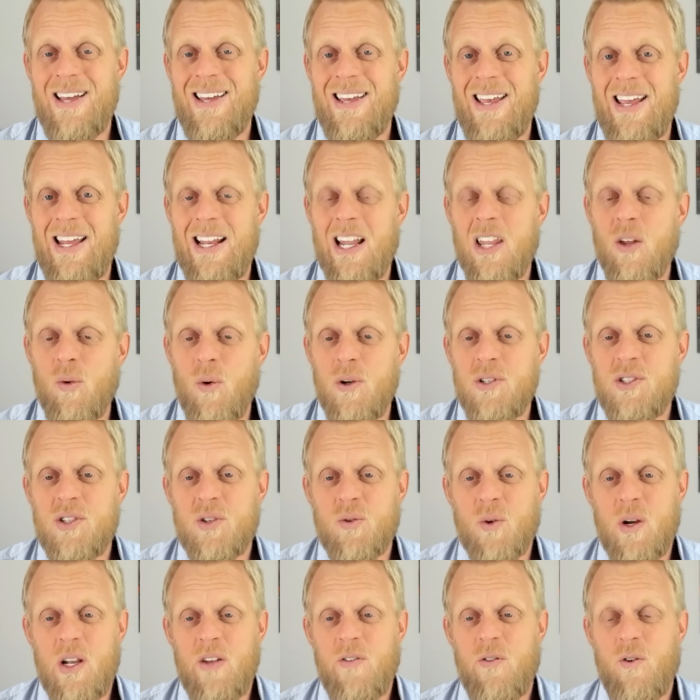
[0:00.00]
In other words,
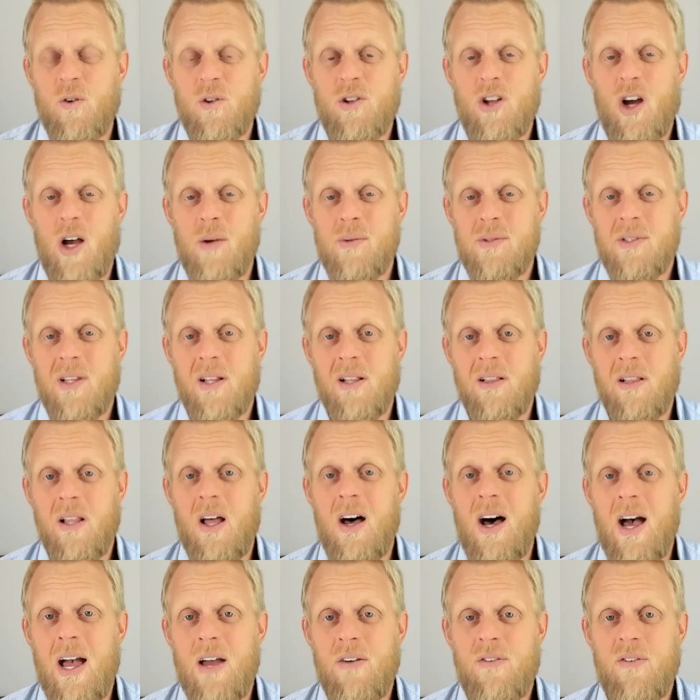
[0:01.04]
three to four times the
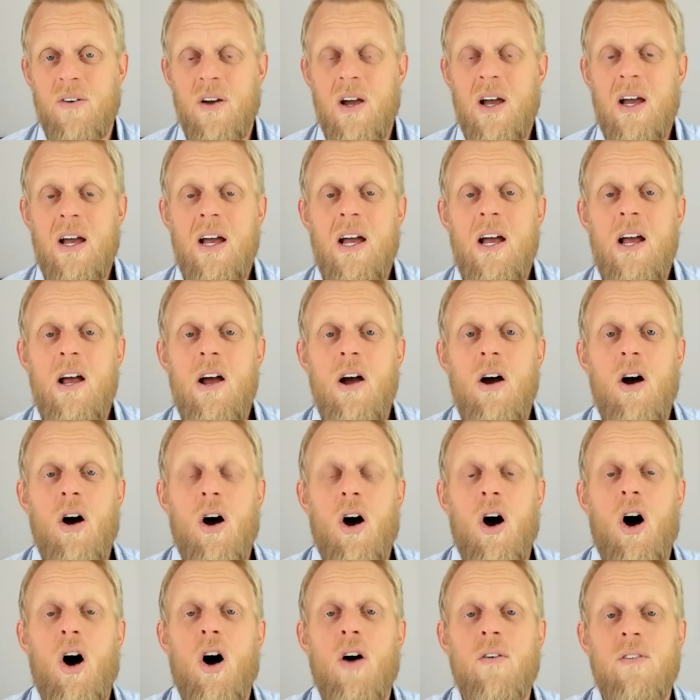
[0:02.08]
life
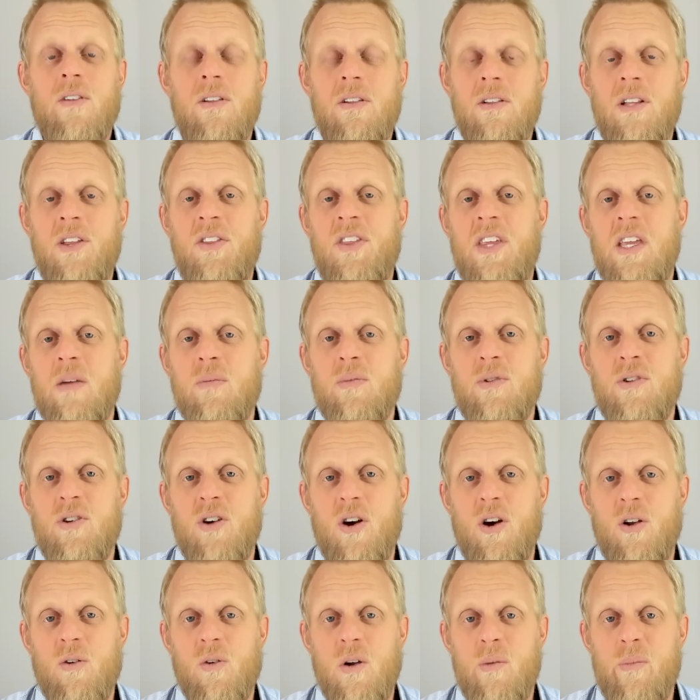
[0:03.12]
of lithium
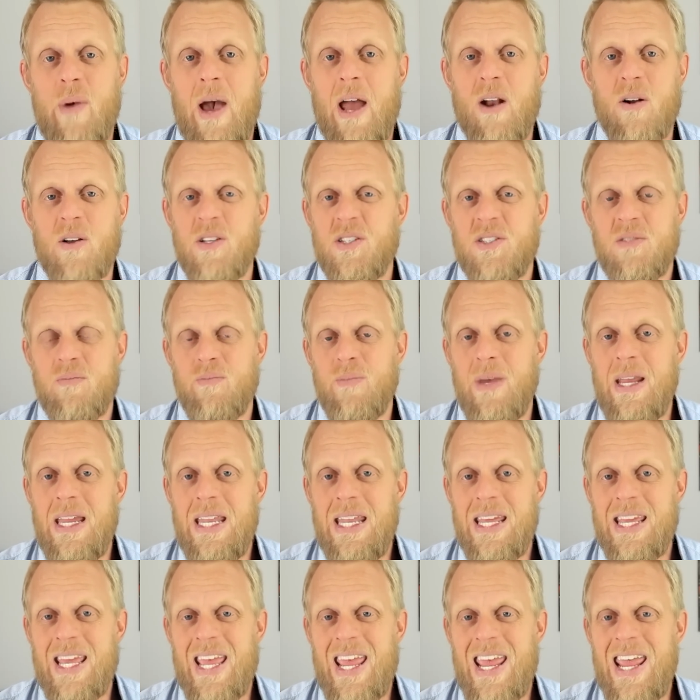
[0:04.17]
ternary batteries,
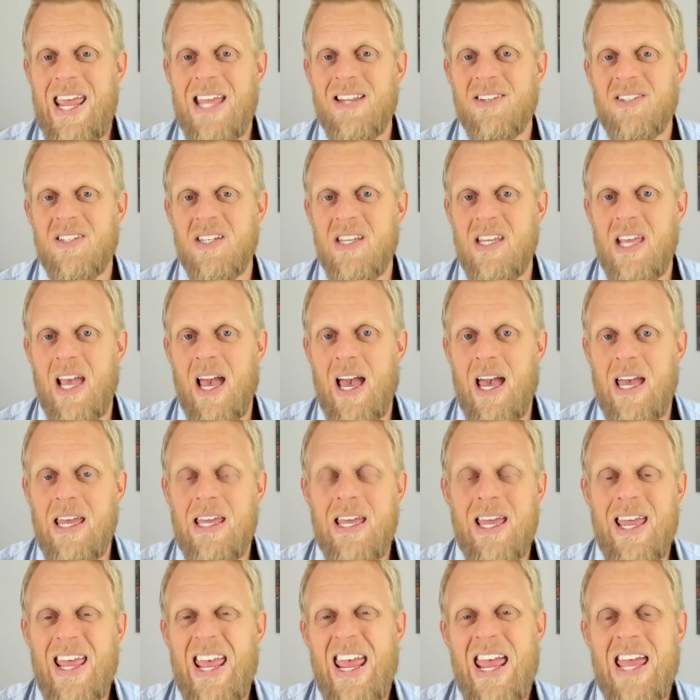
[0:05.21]
meaning
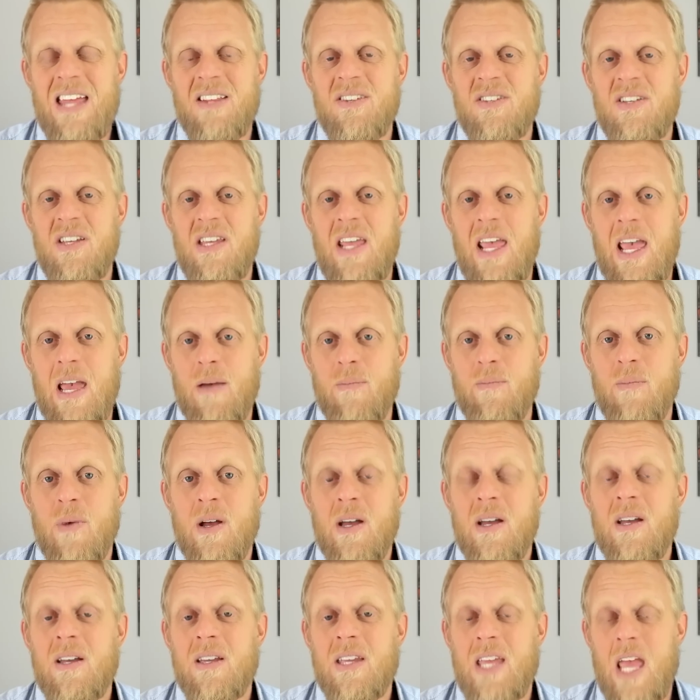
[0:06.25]
NCA, NCM
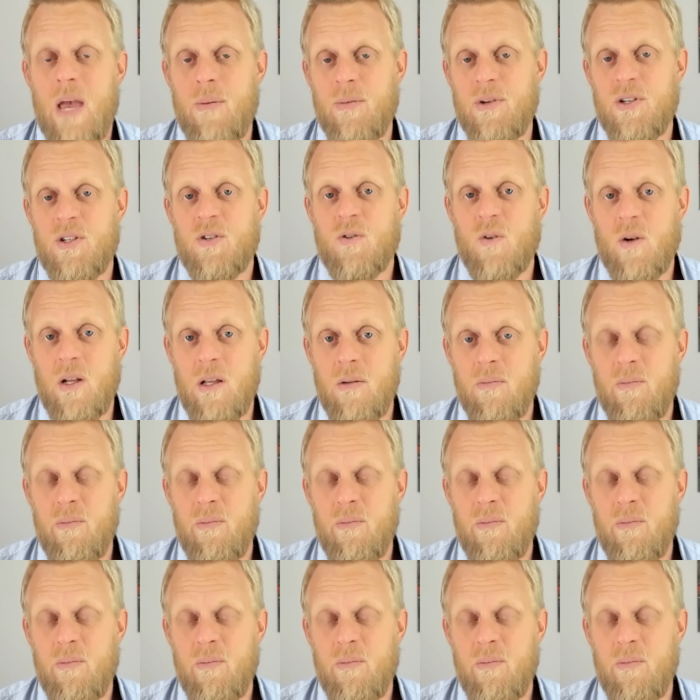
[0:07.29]
chemistry